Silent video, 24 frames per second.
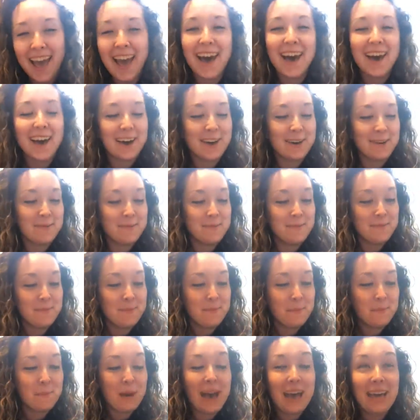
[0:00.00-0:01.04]
Um,
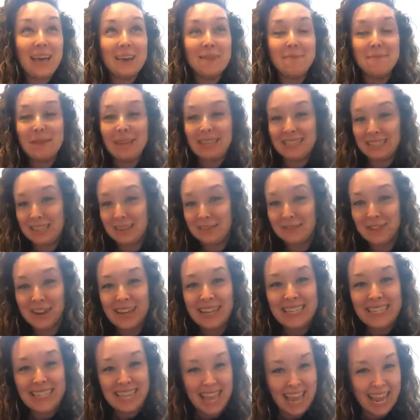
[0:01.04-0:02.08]
my amazing
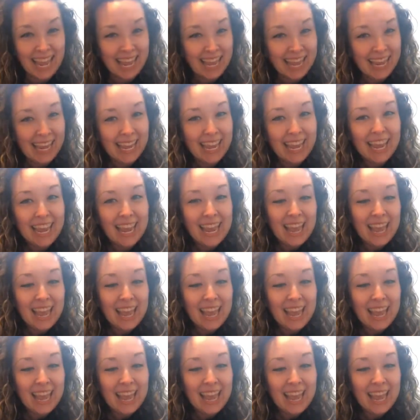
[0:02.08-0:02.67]
friend Kate